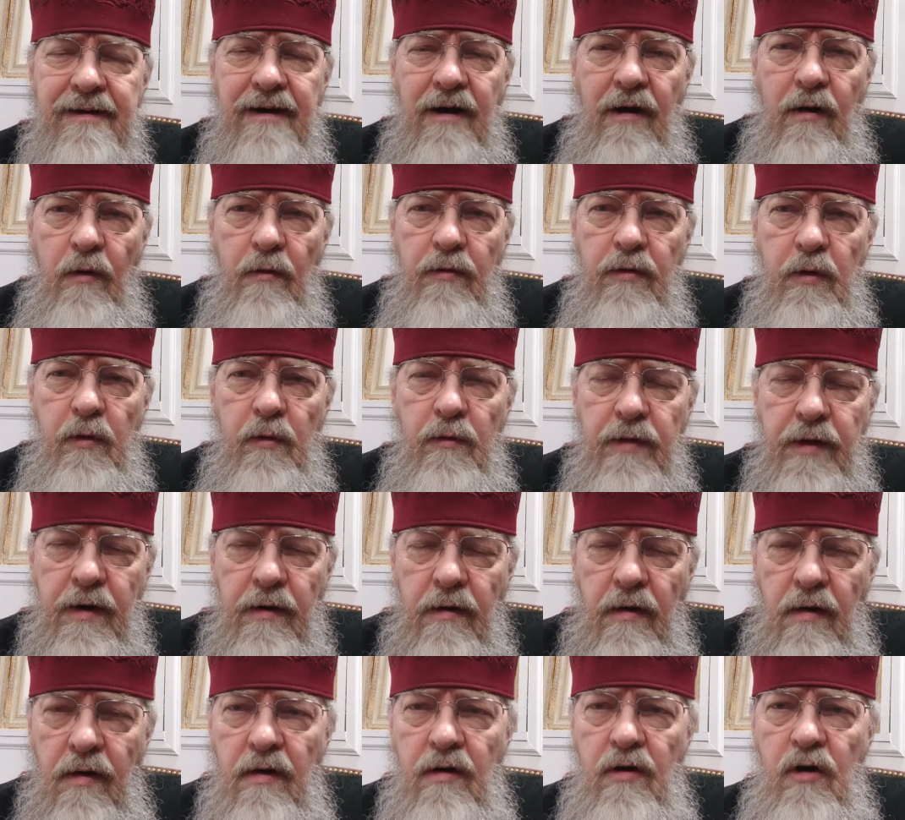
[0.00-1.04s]
although there
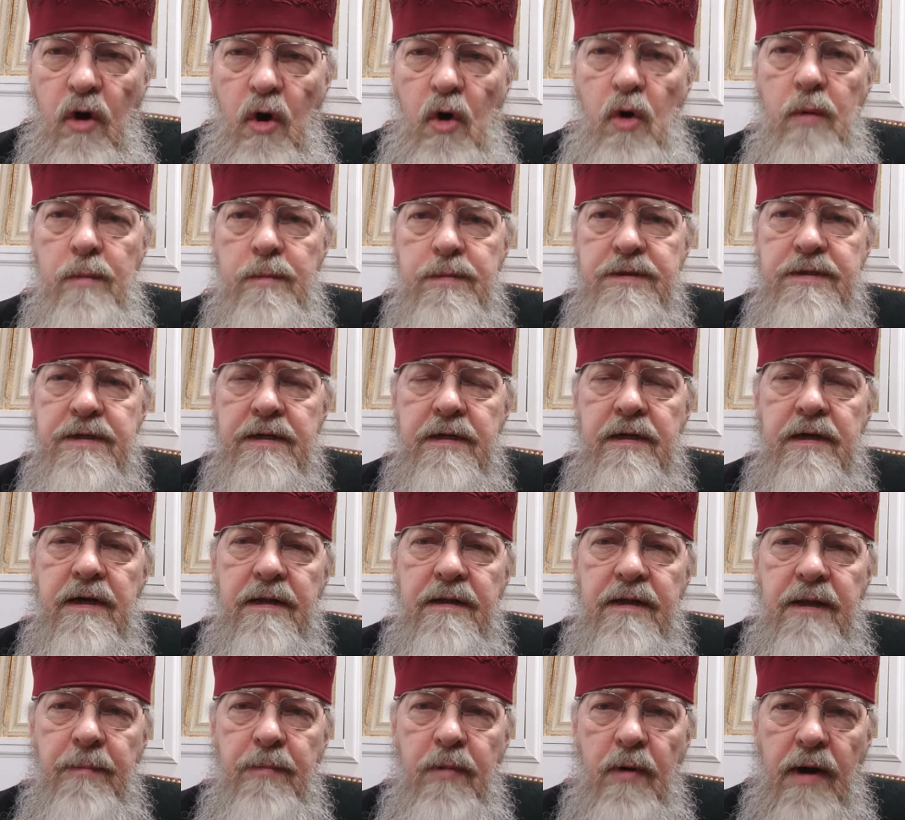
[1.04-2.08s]
are hopes
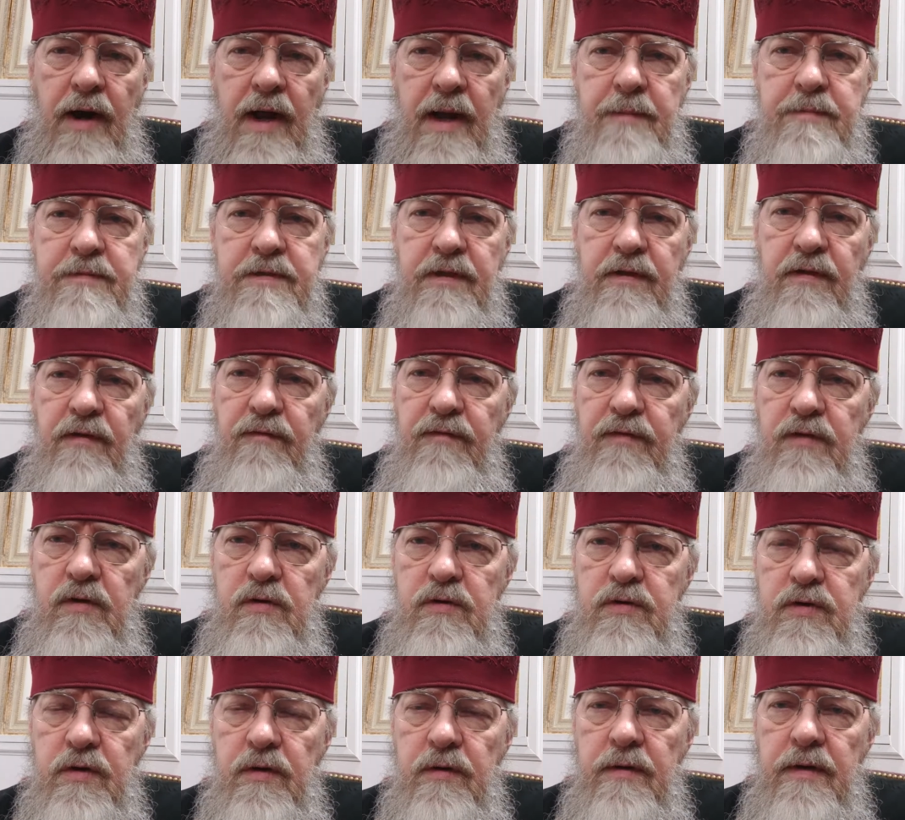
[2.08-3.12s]
that perhaps in the
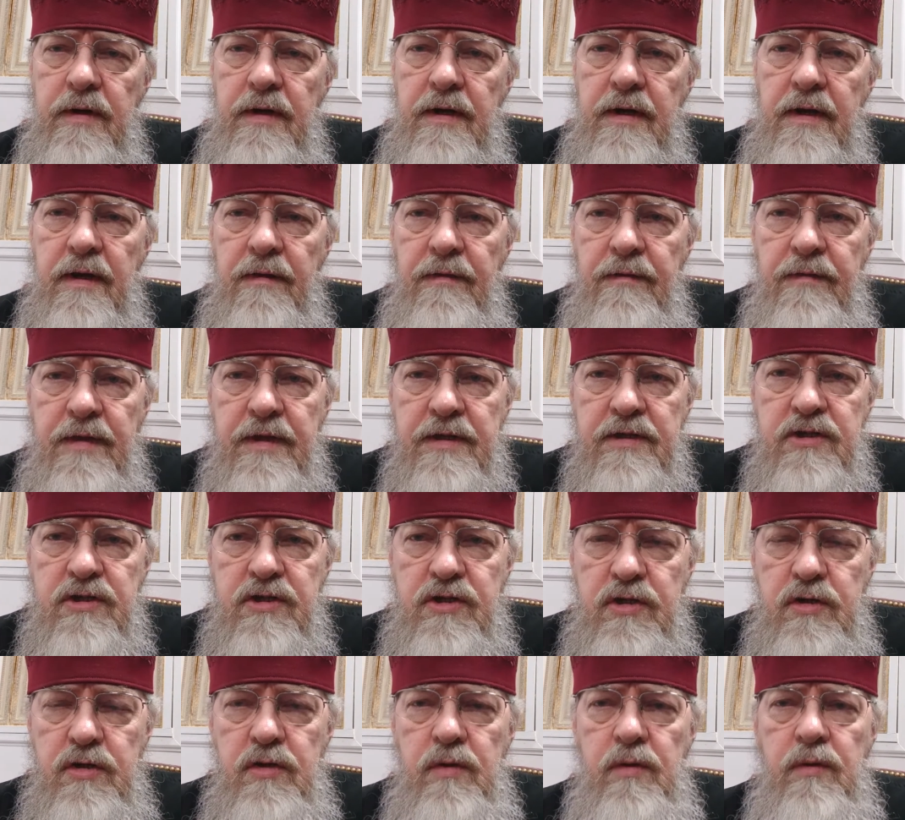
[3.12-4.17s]
future this
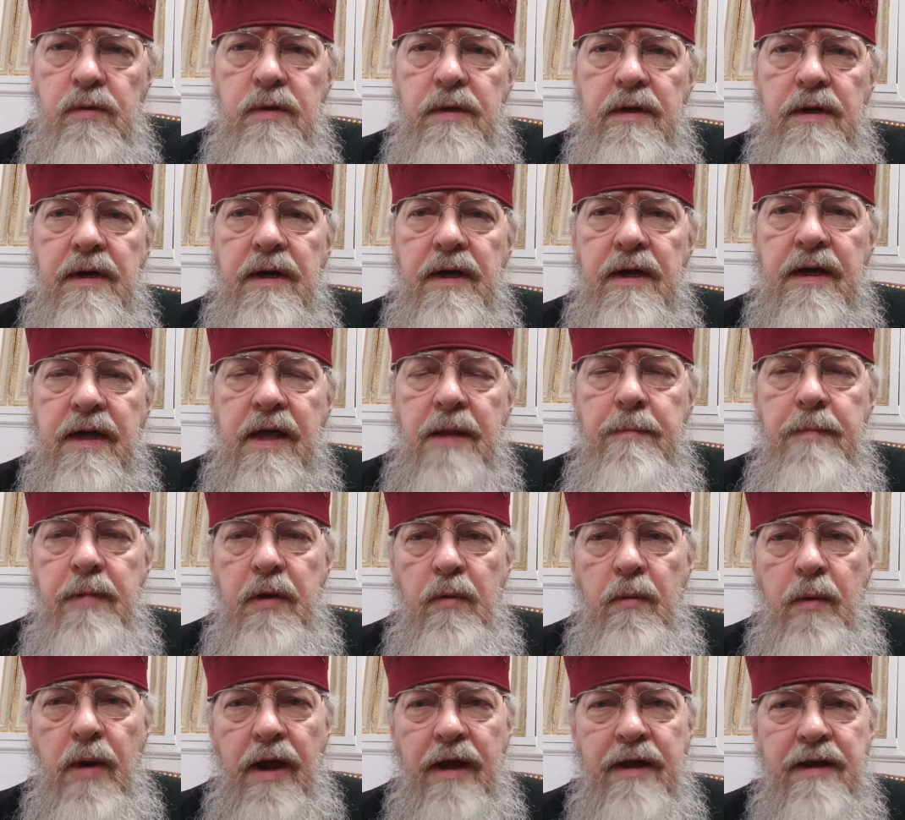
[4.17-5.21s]
too can be
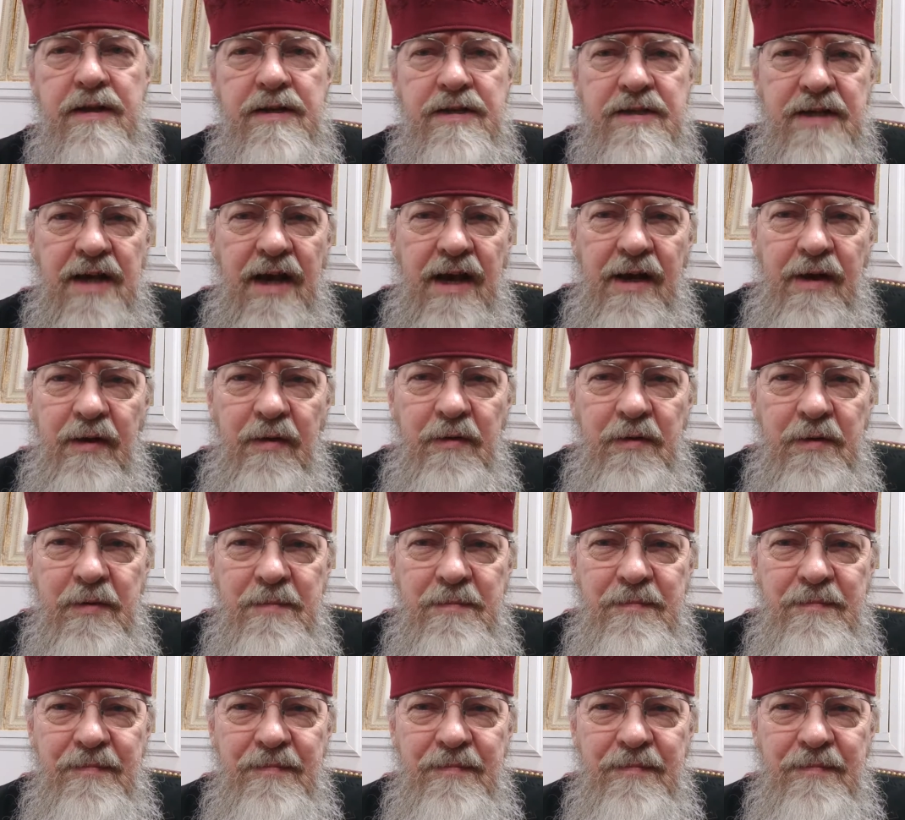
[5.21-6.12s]
reconciled.